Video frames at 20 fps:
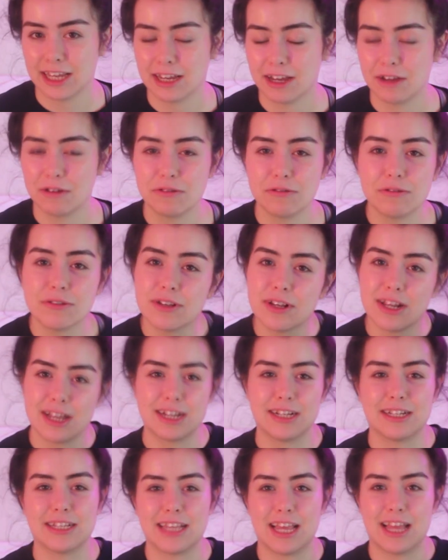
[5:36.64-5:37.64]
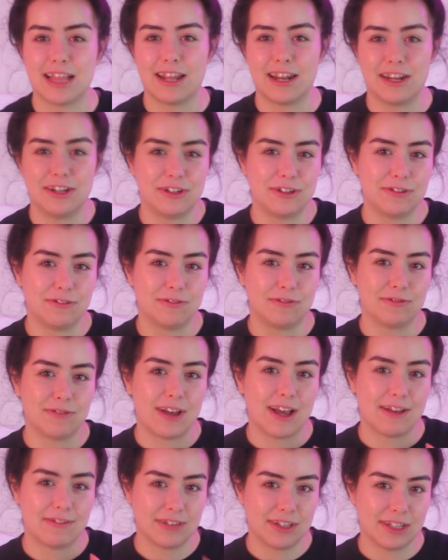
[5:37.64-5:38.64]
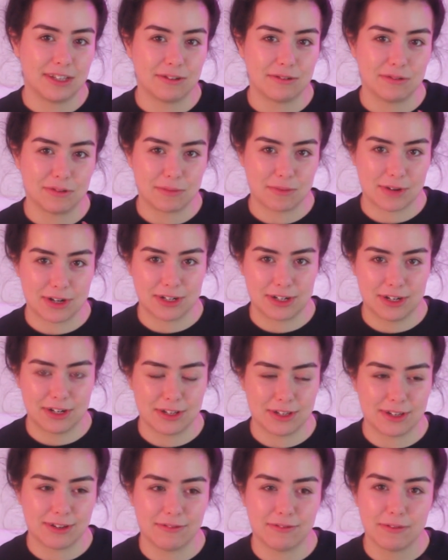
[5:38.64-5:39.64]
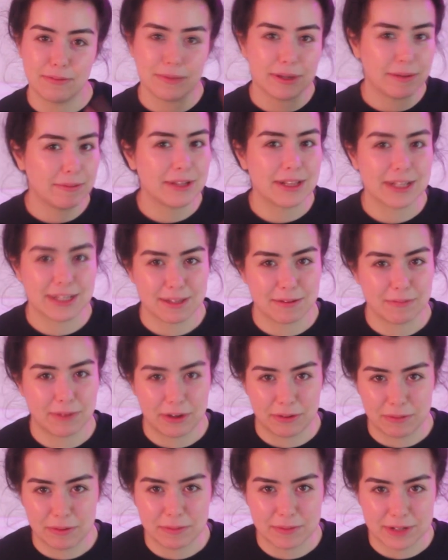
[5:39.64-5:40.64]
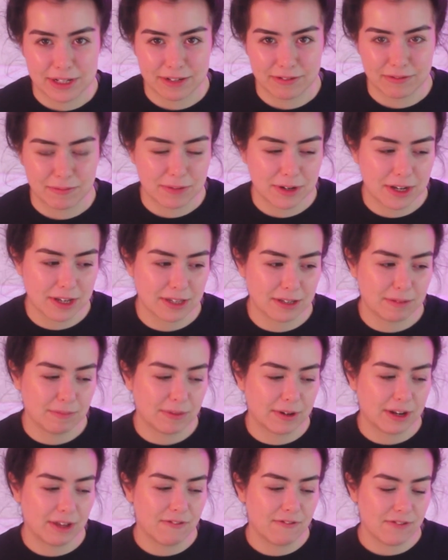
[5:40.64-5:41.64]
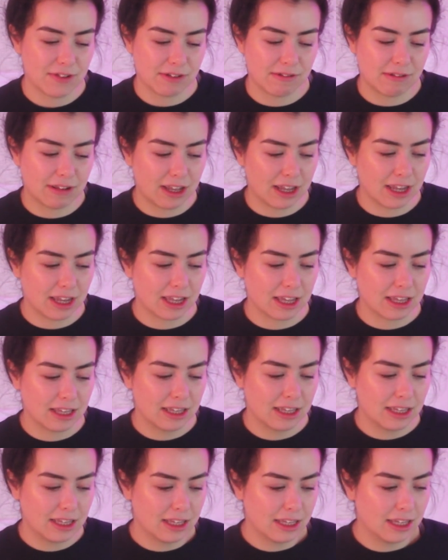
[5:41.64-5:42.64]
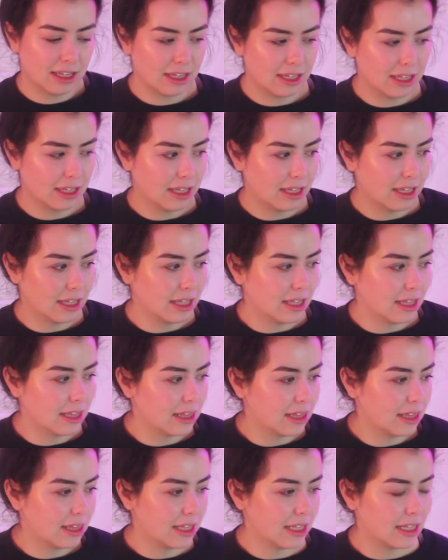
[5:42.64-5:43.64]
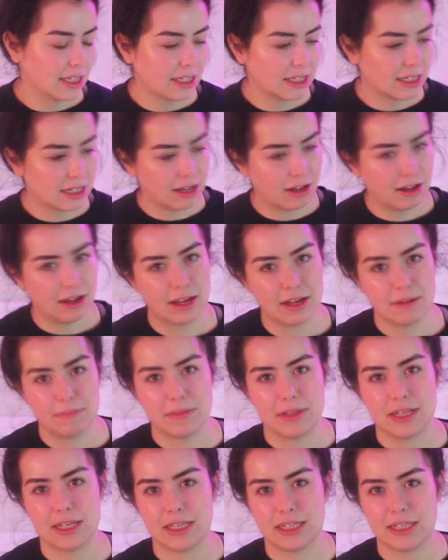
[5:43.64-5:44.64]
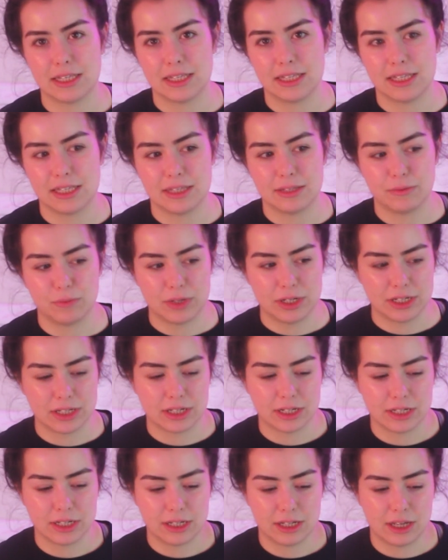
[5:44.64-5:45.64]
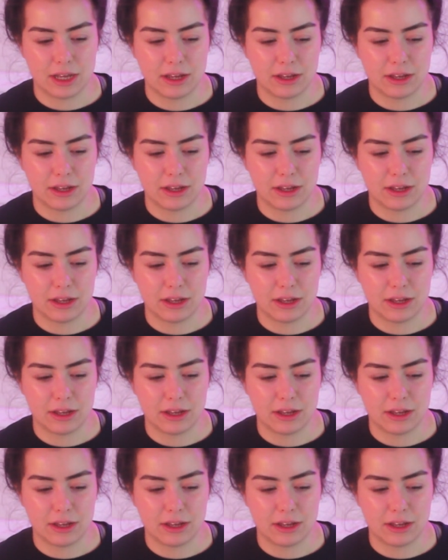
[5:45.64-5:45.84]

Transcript: I would also like to say that I do have seasonal depression, so if you meet me in the summer I will be a different person, but I feel like this winter,